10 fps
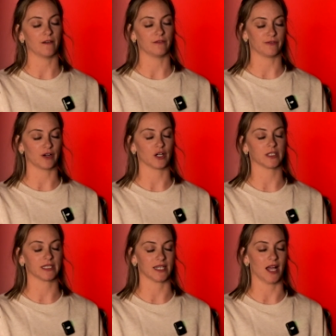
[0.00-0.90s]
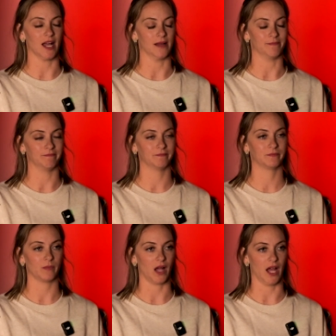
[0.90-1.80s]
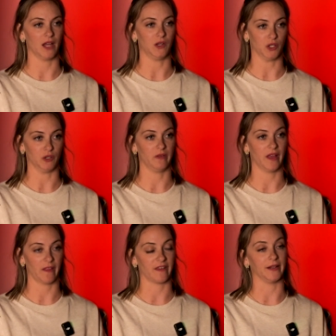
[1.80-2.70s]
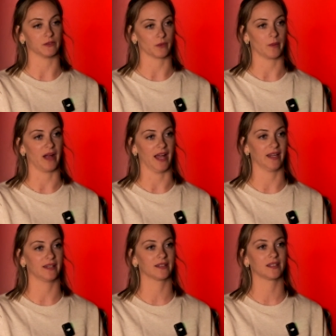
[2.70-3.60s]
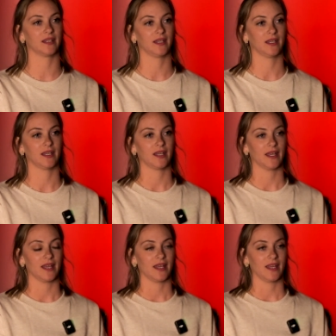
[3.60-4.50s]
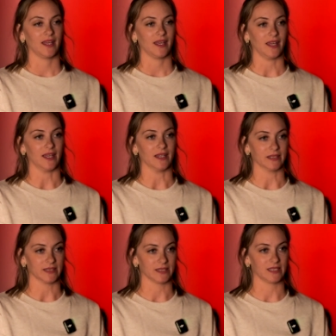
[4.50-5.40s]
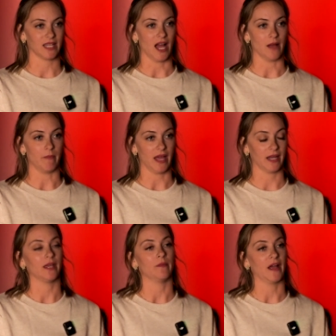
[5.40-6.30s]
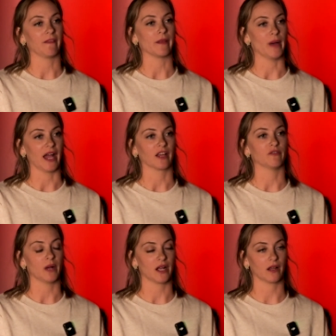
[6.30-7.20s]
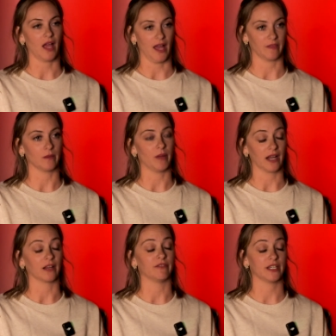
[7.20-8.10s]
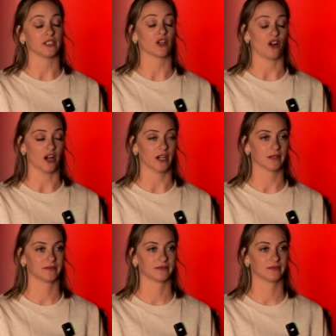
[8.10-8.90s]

The first time I knew that things were bad is I met him at the back of his car,